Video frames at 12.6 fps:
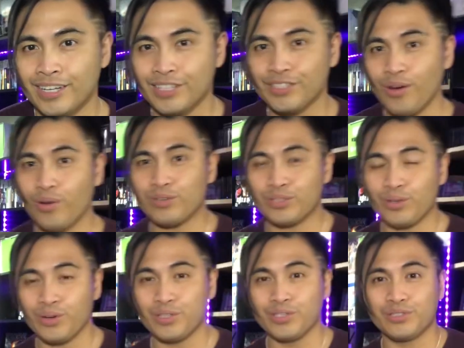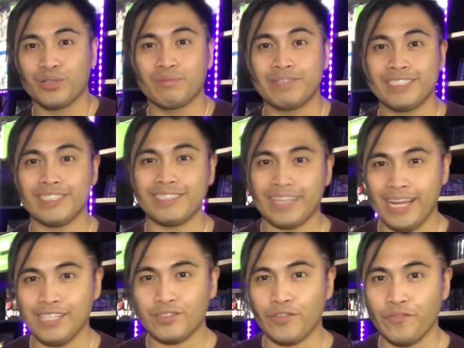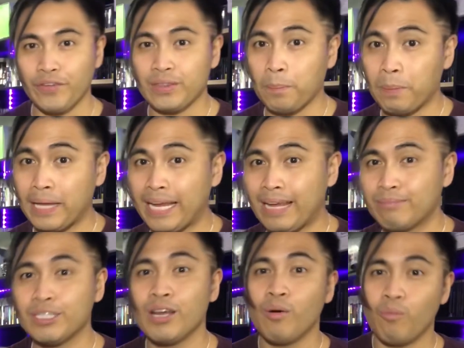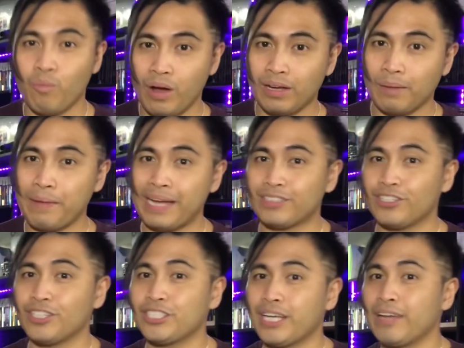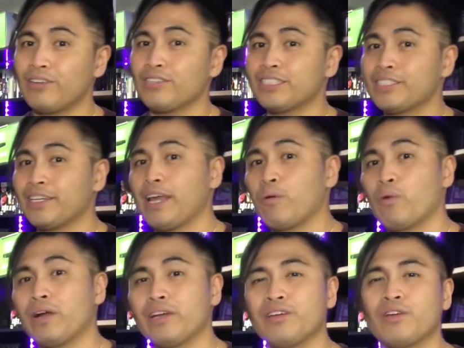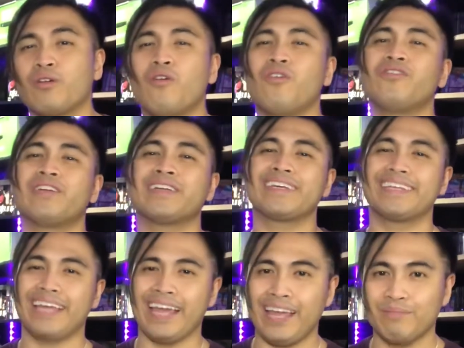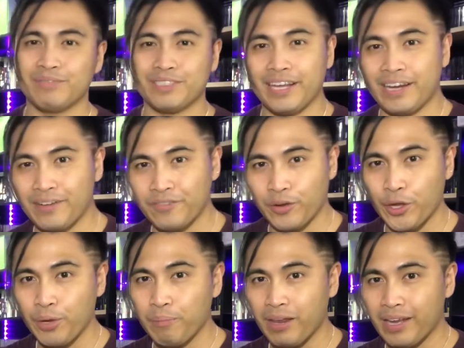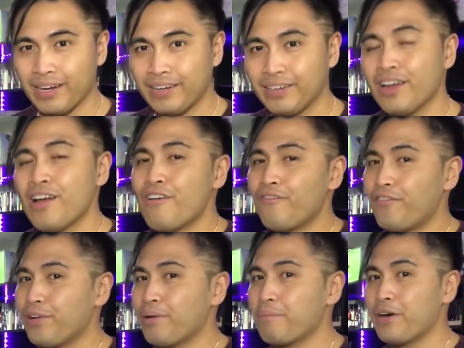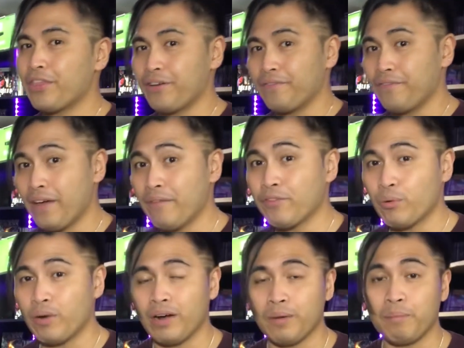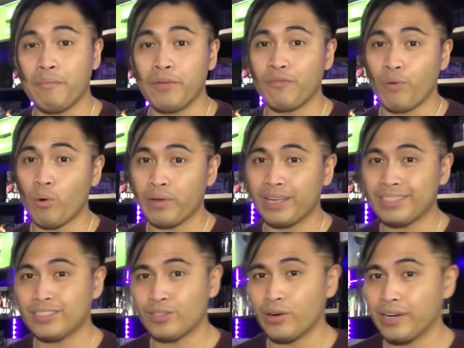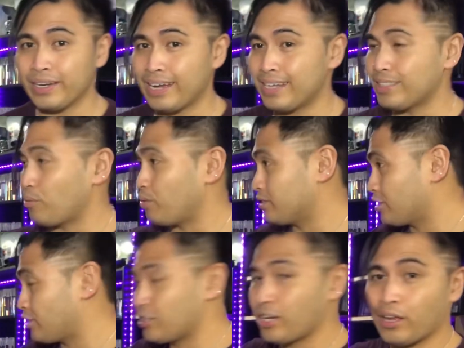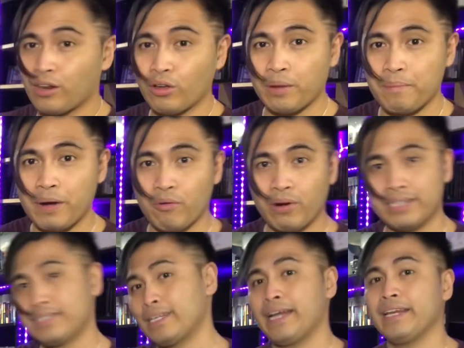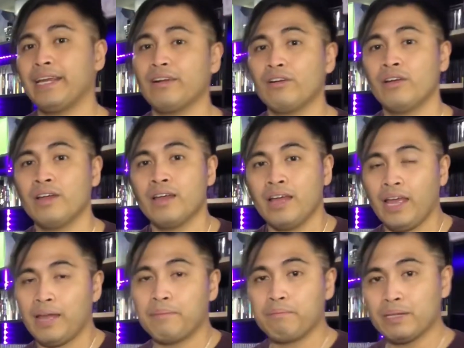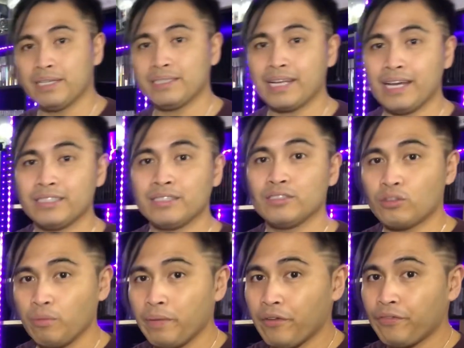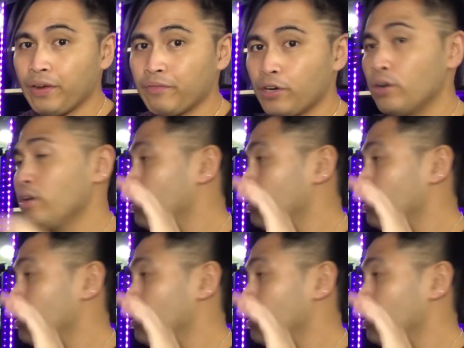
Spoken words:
Yokozo YouTube, this is Ace from Fit to Play Games. Welcome back to the channel, and today we're gonna go over the games that I've accumulated for the month of February. But before we get started, guys, I want you to take a look at my right side here. And please, guys, do me a favor.